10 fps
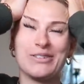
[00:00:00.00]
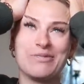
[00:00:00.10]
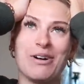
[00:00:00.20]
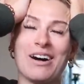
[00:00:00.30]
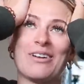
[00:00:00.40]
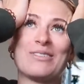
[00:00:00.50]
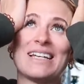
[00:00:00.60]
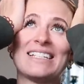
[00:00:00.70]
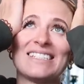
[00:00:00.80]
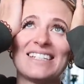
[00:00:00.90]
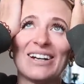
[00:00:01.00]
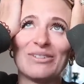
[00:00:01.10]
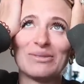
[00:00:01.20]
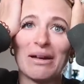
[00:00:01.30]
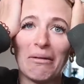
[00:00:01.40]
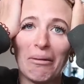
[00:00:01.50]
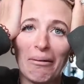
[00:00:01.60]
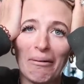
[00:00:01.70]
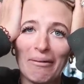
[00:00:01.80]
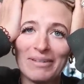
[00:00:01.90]
and while I was editing it, I was like,
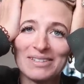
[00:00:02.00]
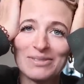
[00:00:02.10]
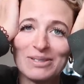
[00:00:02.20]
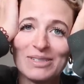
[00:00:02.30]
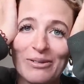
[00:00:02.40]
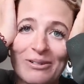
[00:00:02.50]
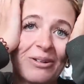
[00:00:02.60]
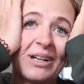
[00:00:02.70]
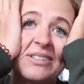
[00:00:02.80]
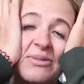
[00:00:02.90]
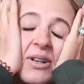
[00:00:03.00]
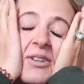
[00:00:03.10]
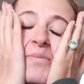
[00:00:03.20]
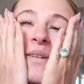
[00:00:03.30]
this is gonna be so annoying to watch.